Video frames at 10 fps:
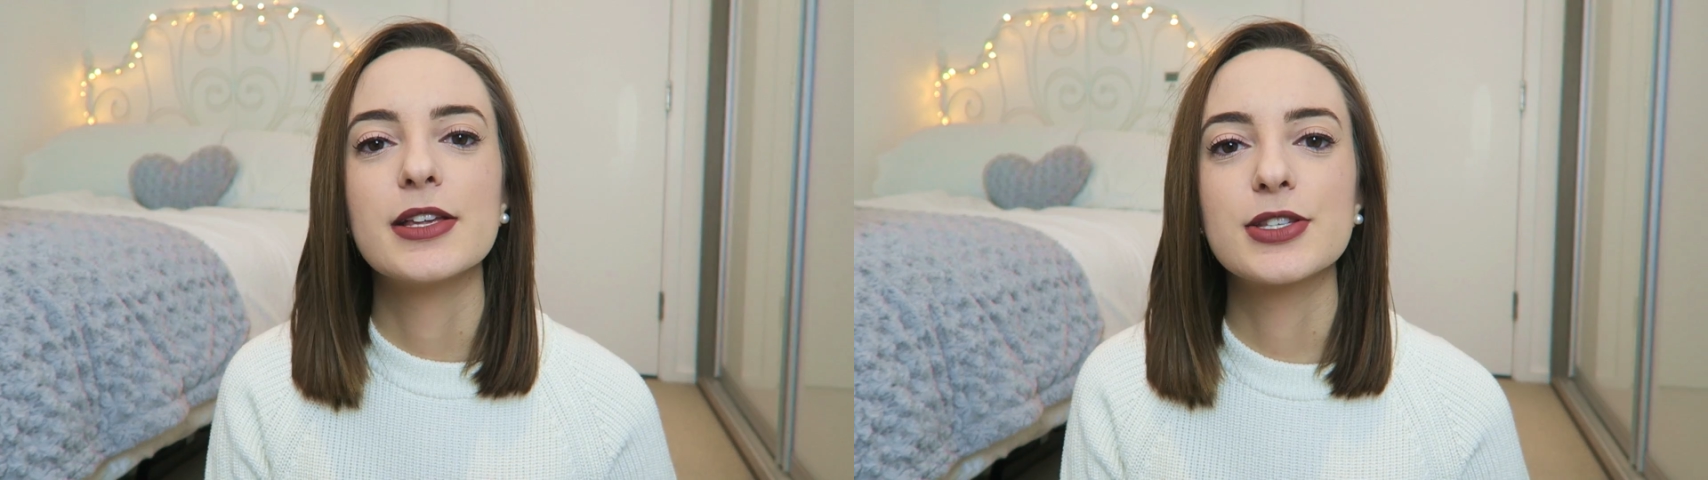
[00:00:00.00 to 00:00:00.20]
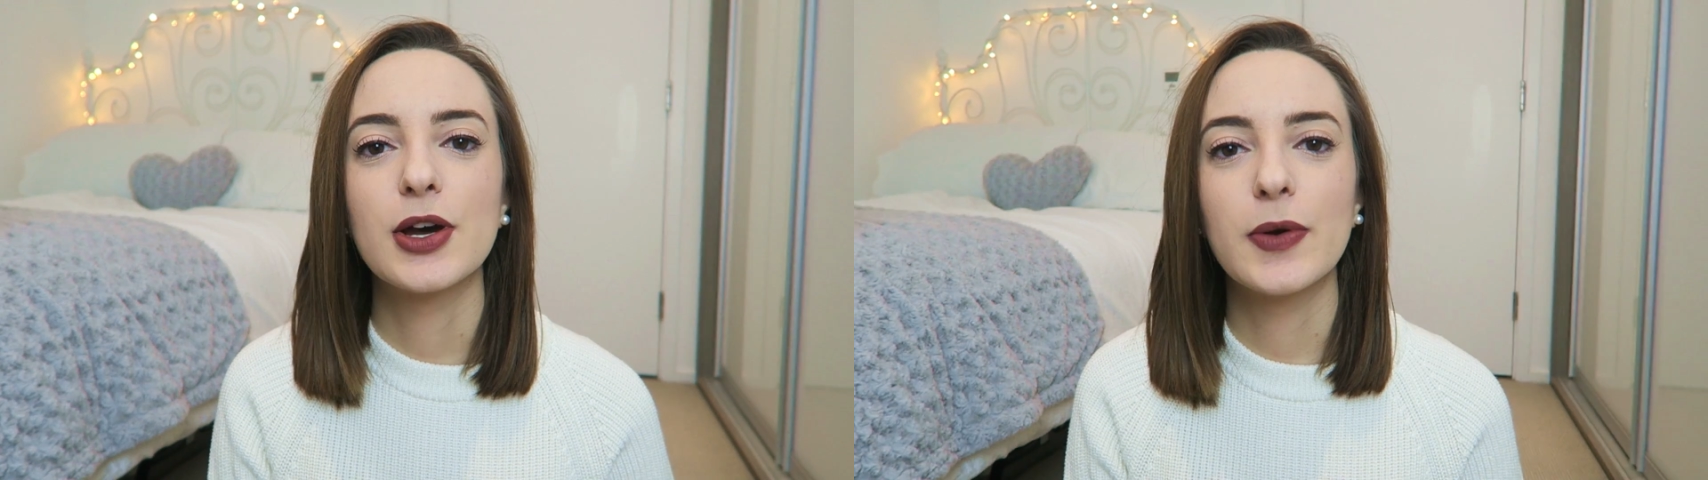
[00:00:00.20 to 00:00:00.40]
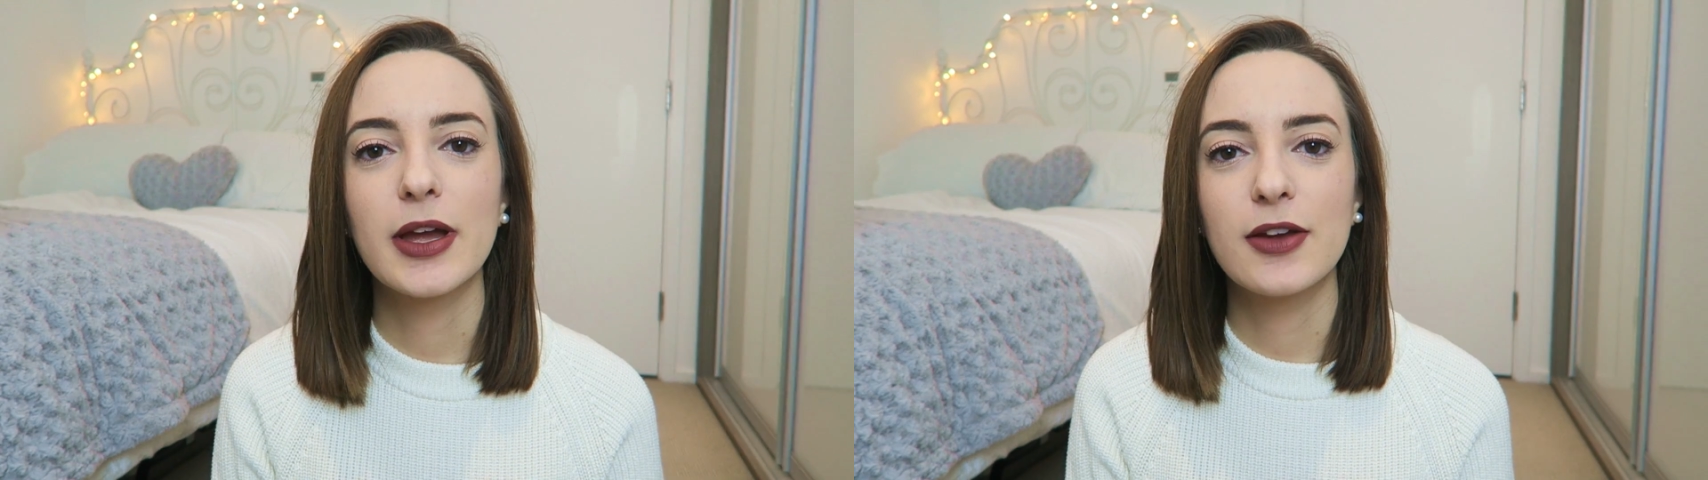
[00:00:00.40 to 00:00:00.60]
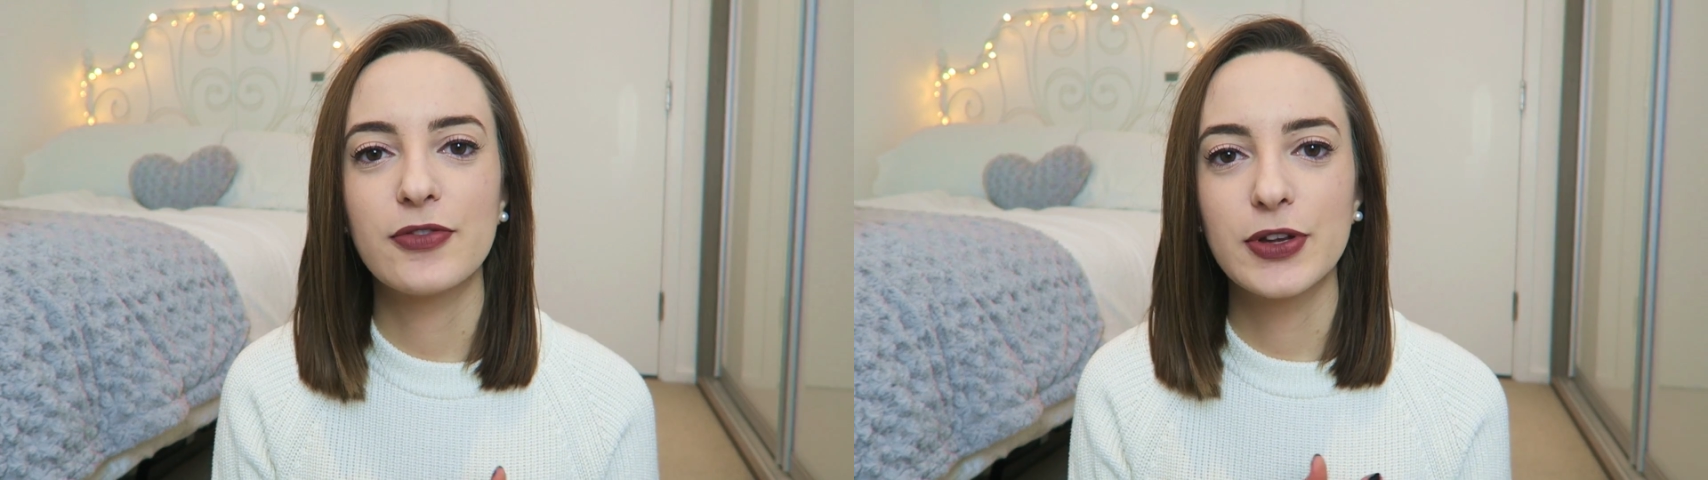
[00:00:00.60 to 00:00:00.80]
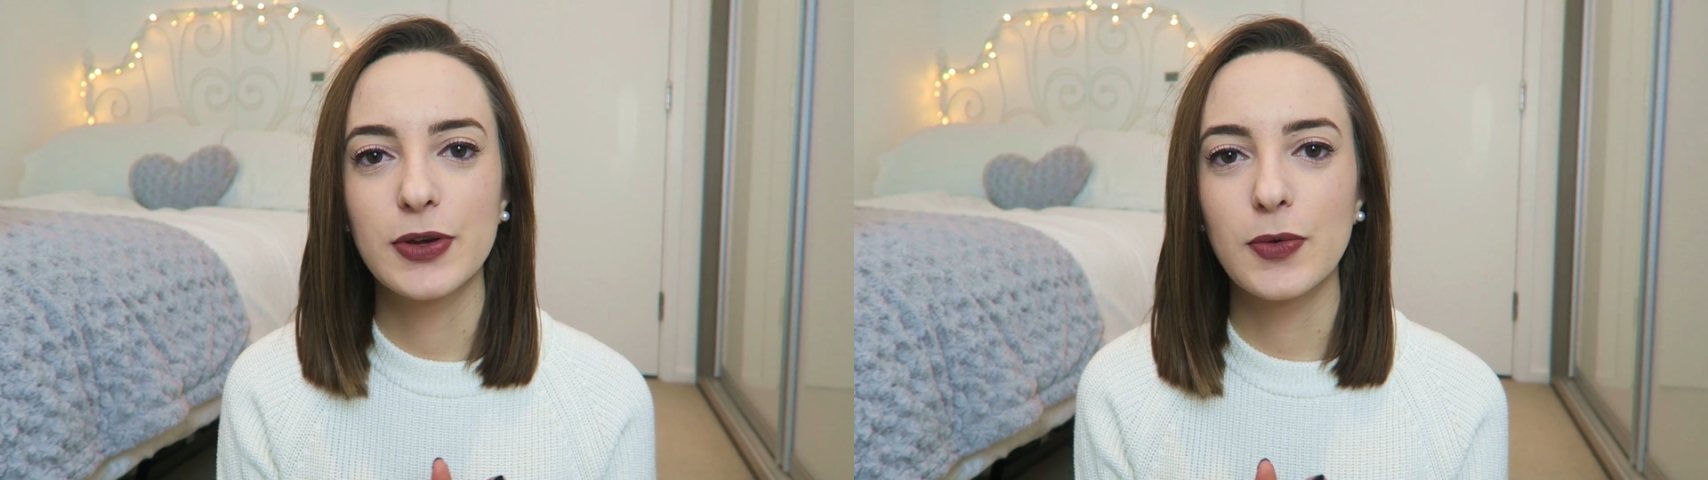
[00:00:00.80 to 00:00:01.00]
so
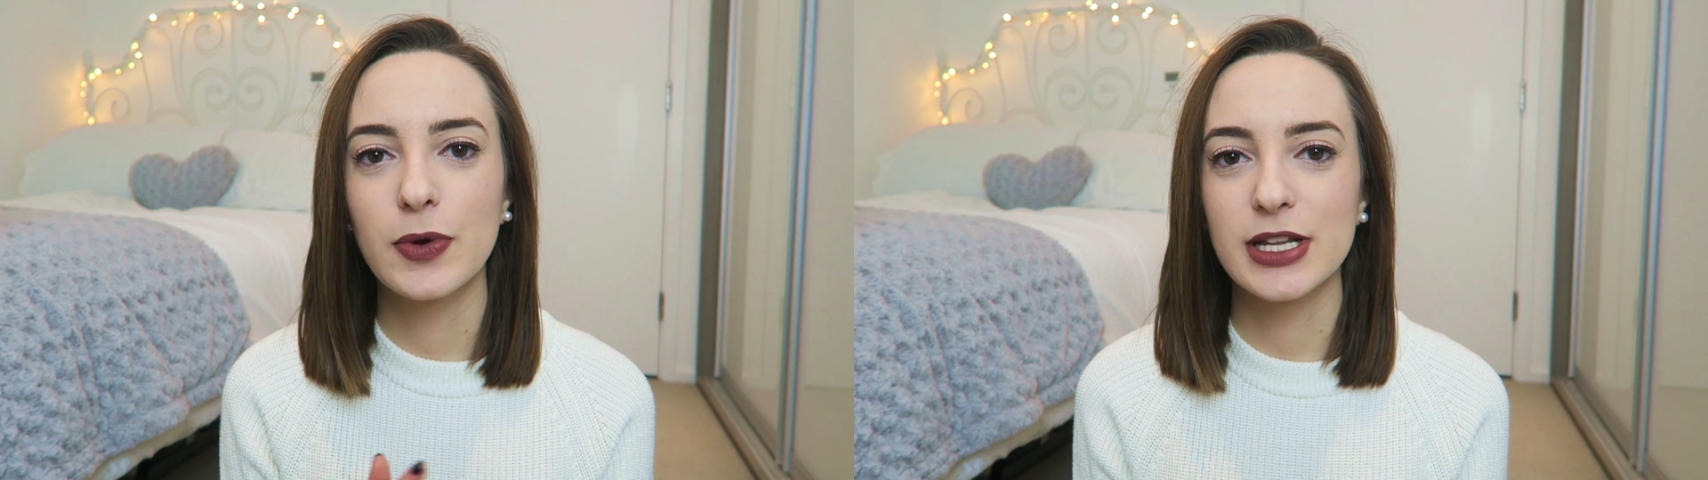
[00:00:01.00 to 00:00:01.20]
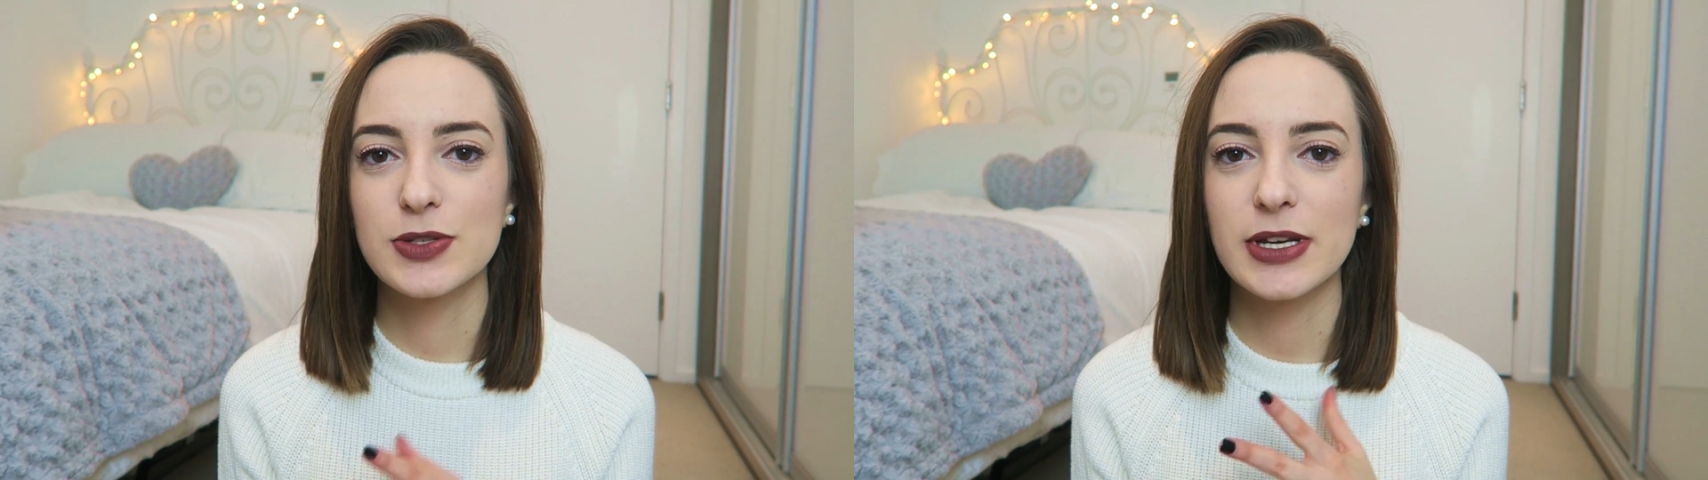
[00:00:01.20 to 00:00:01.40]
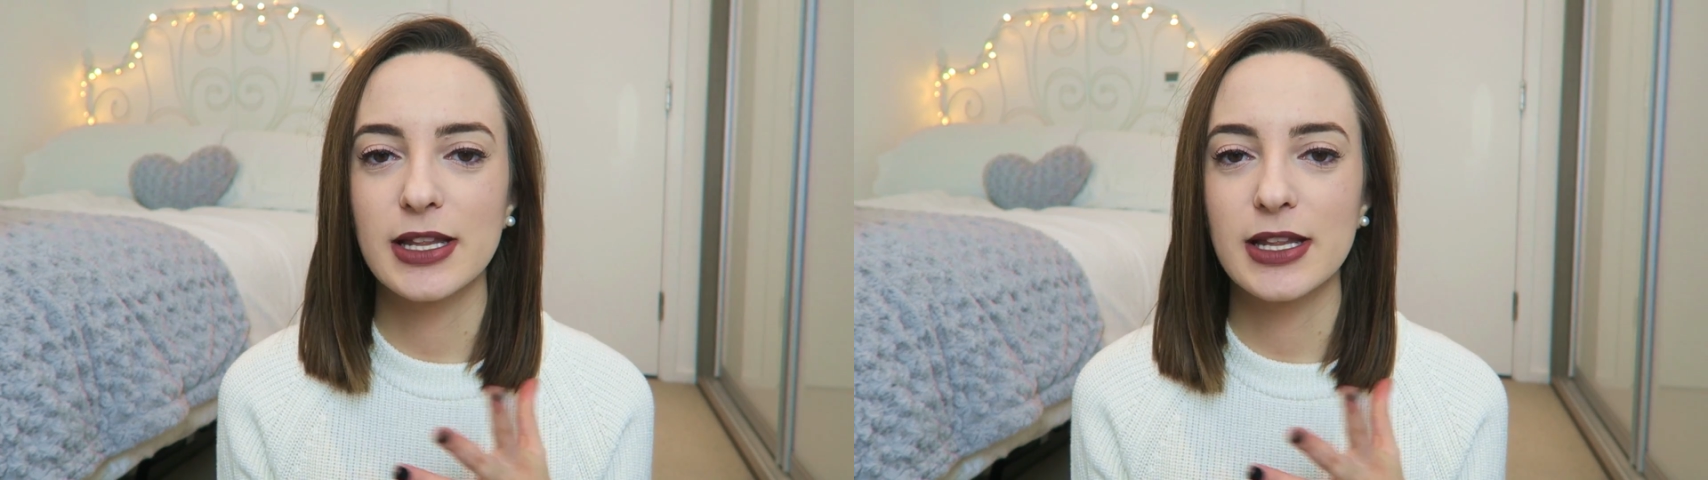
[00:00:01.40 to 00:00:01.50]
if you want to do it